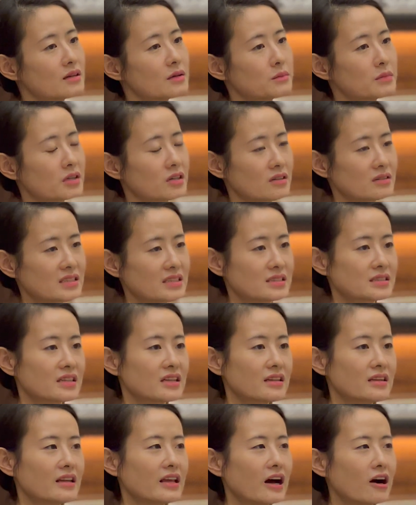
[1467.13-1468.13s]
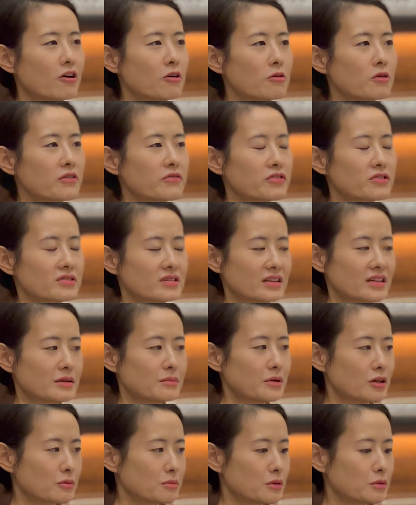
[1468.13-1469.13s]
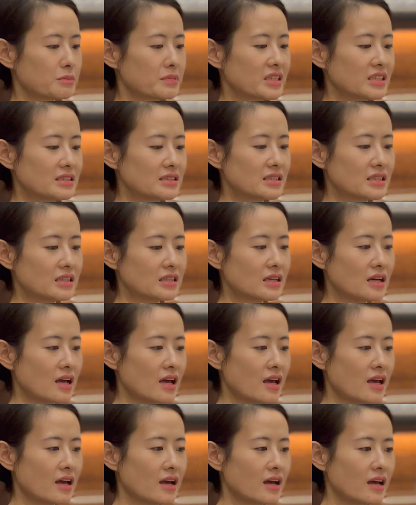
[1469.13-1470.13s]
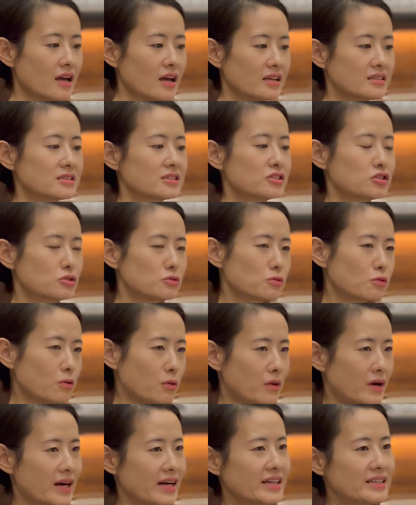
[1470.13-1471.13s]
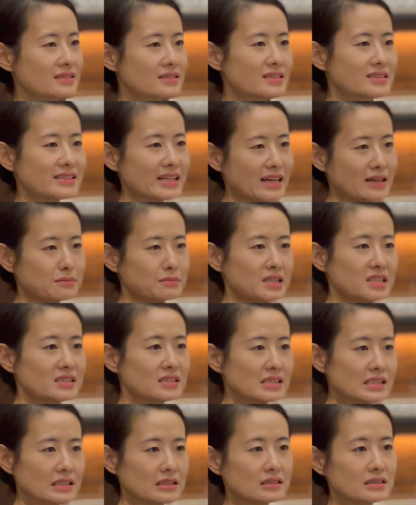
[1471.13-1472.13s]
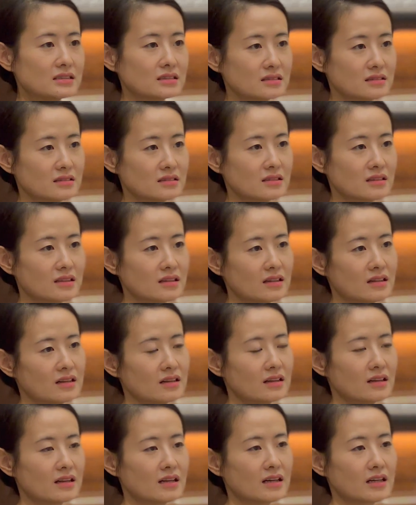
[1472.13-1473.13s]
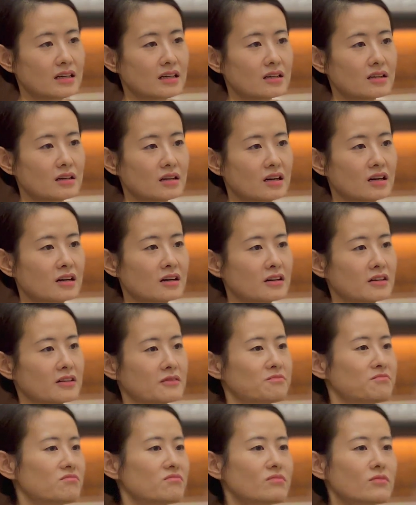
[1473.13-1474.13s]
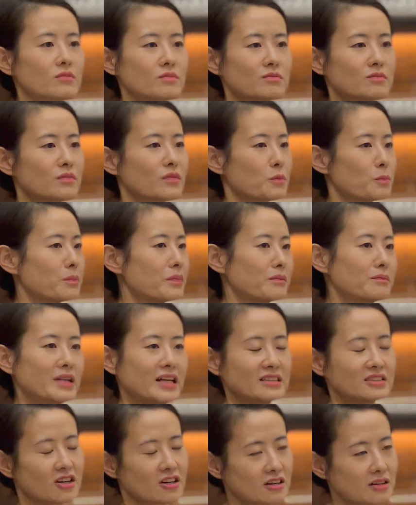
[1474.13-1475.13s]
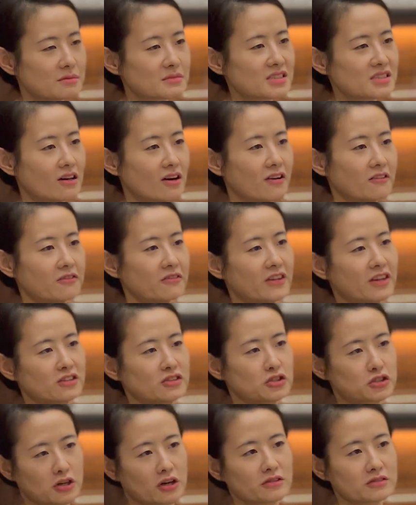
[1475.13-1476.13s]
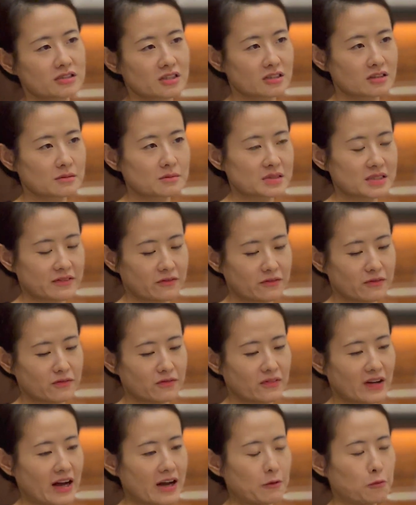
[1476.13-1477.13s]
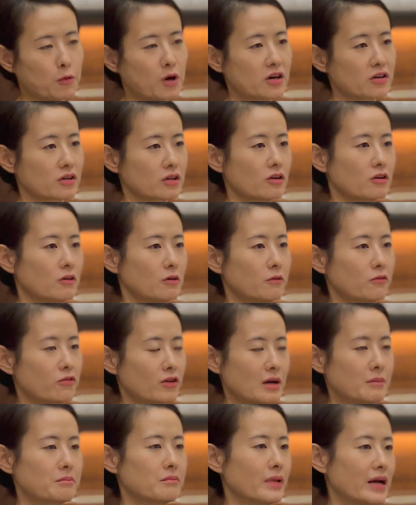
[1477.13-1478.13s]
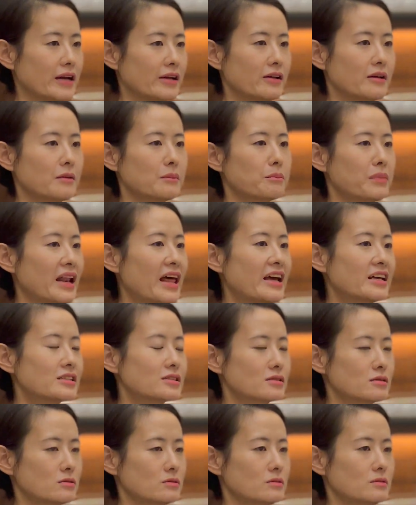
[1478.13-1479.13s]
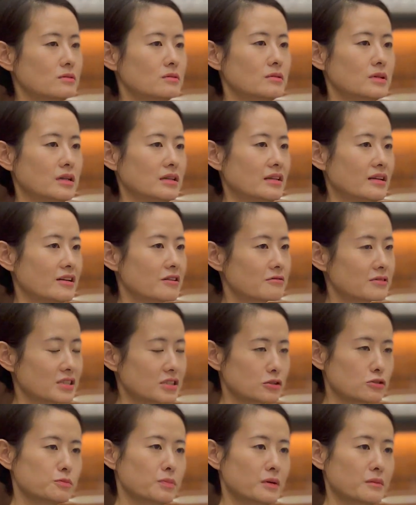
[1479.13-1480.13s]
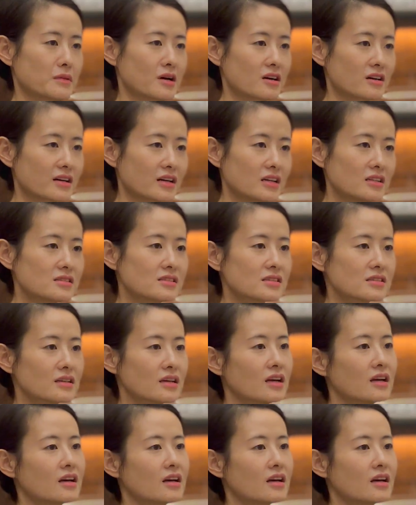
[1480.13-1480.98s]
Because I think now, if you think about mobility, it's still quite segmented. Like in terms of the short terms, if I want to go from my place to a nearest supermarket,